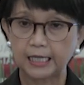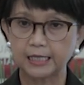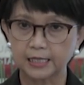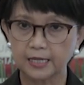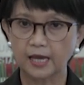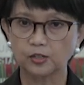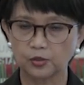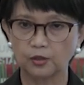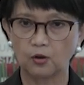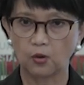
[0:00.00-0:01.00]

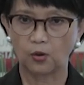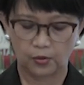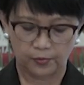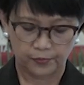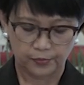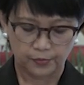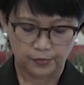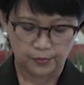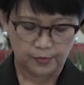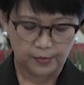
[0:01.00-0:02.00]
International law,
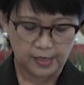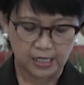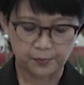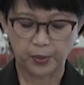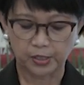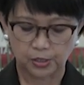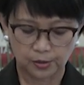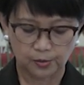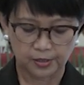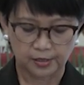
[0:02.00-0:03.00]
in
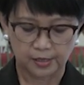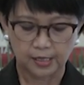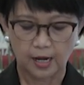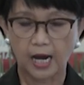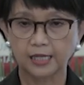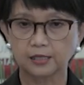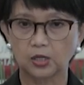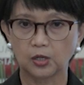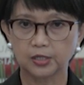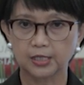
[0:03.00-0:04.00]
particular
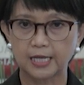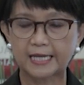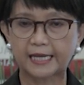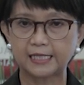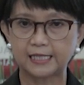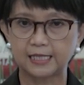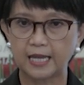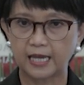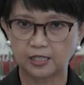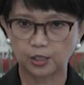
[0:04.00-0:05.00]
UNCLOS
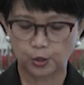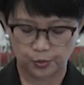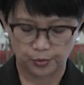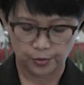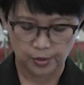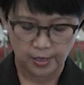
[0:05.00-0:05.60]
1982,